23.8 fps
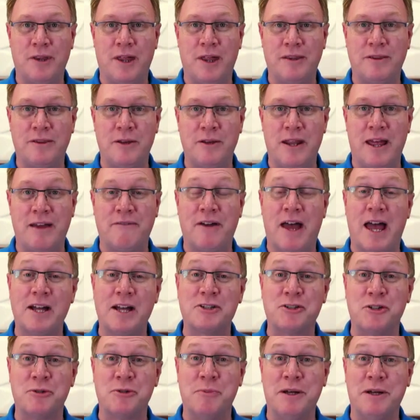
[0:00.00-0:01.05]
that they'd have
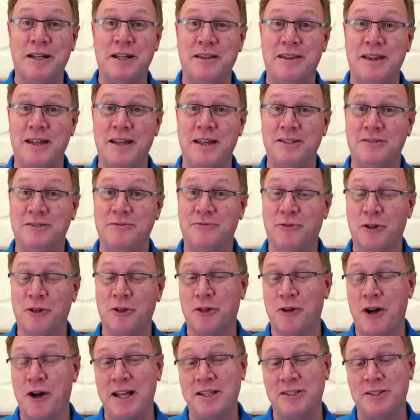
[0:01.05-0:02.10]
extra money then for
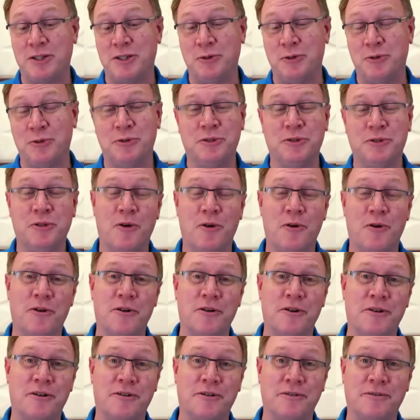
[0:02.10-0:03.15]
grad school
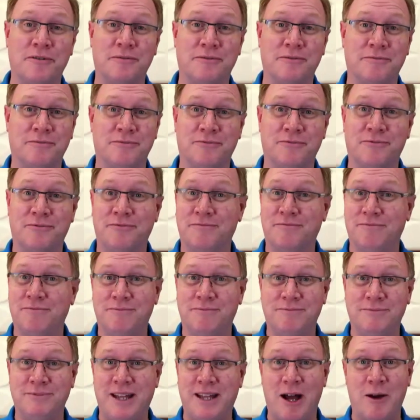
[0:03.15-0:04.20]
or
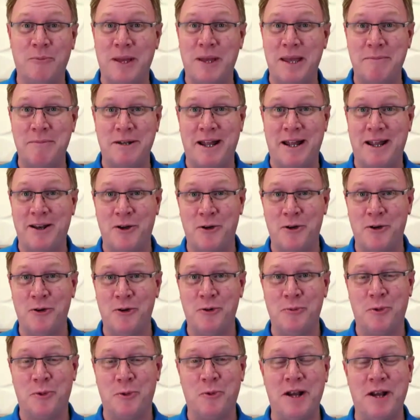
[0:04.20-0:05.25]
down payment on a
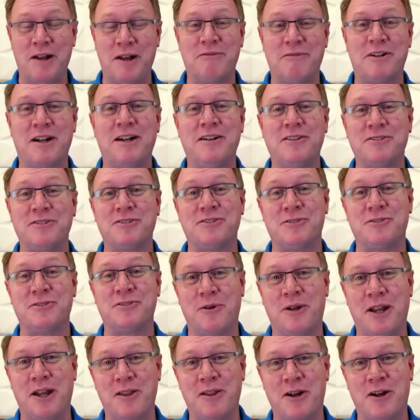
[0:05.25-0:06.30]
home or whatever else,
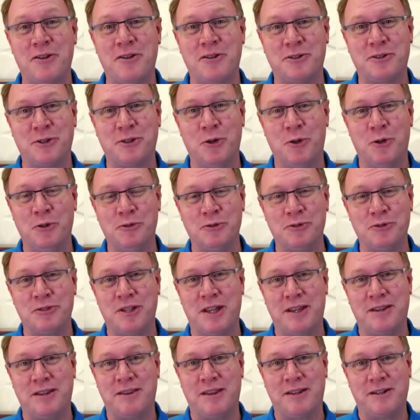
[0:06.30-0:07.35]
what other goals
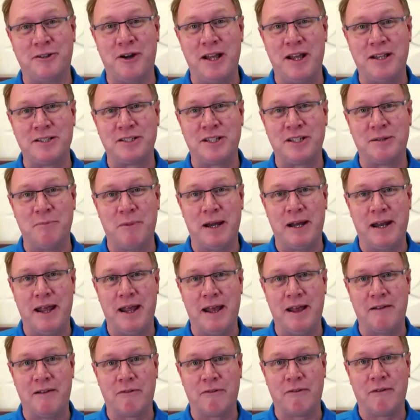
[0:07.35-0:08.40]
that the grandson might
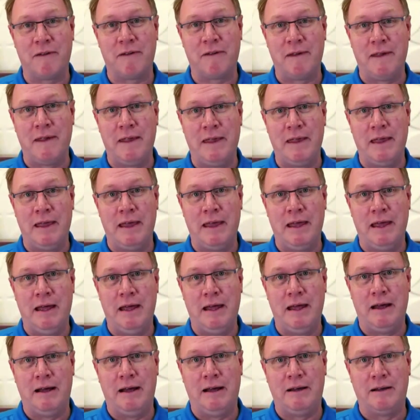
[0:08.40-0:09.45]
have.
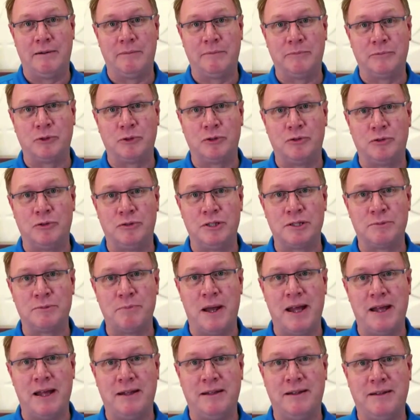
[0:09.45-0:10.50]
So just
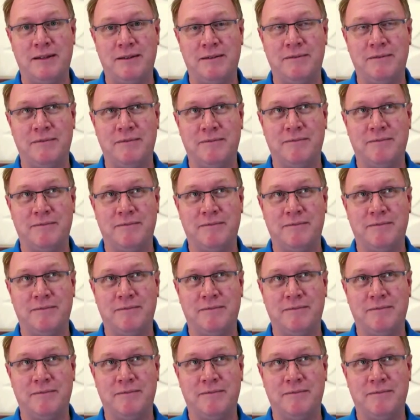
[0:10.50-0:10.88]
by